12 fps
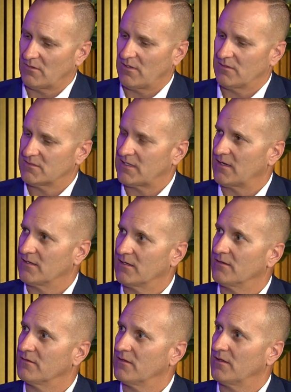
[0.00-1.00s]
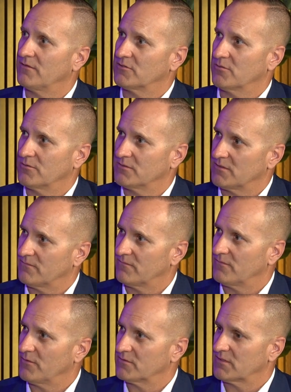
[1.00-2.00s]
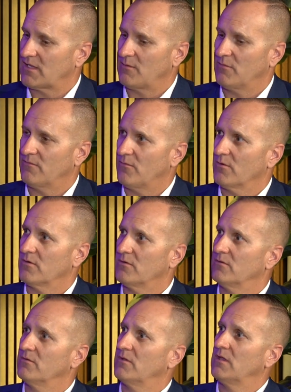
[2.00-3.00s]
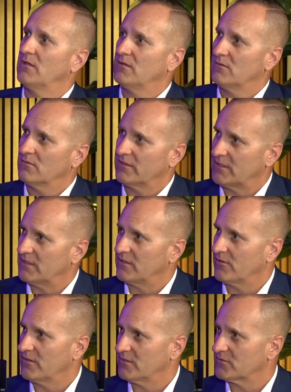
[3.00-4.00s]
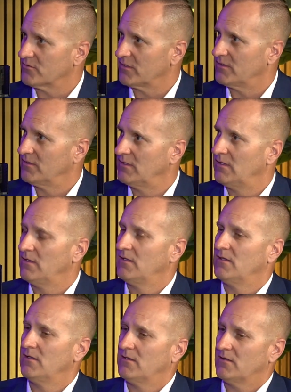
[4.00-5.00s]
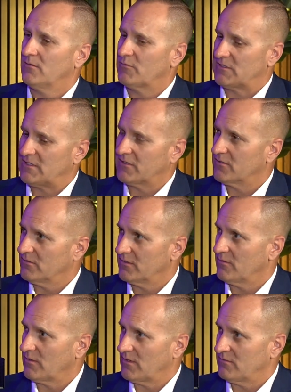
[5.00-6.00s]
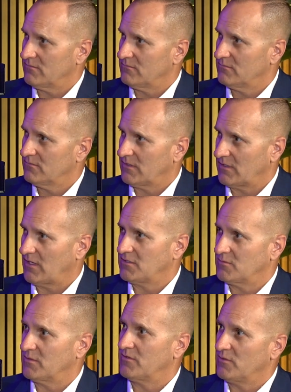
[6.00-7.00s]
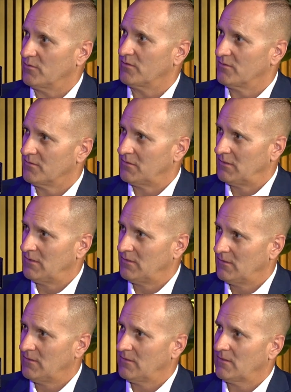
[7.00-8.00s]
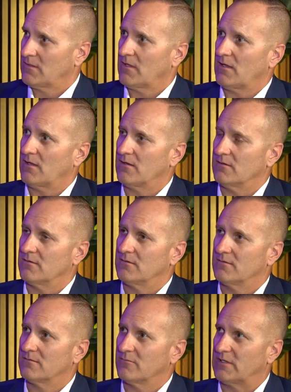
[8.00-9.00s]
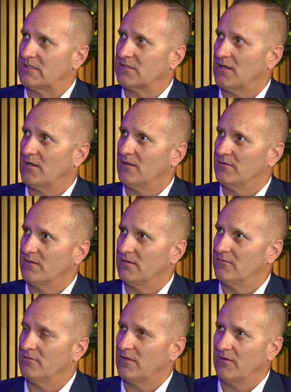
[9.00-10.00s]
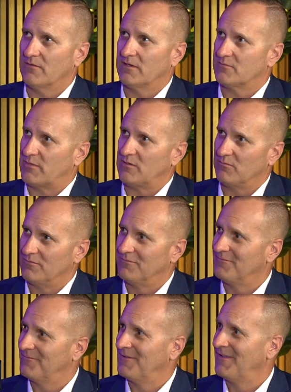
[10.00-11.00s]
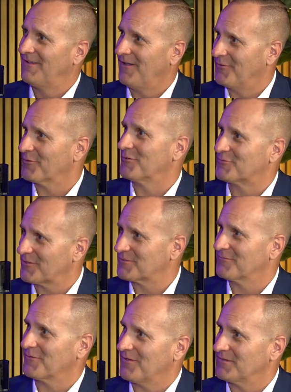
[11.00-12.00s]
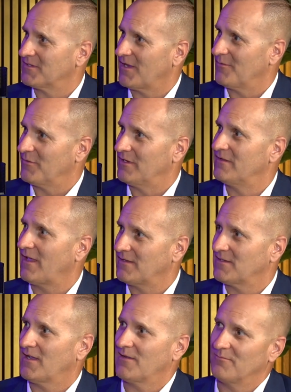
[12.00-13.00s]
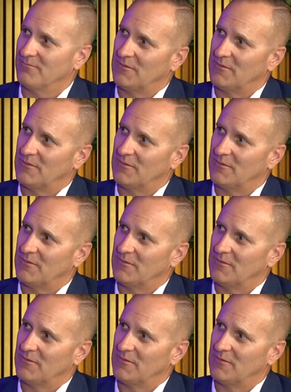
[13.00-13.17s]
standing on the shoulders of those that came before, leaning in our history, particularly around engaging with youth. And we saw, and it's been under construction for a long time, and in that time,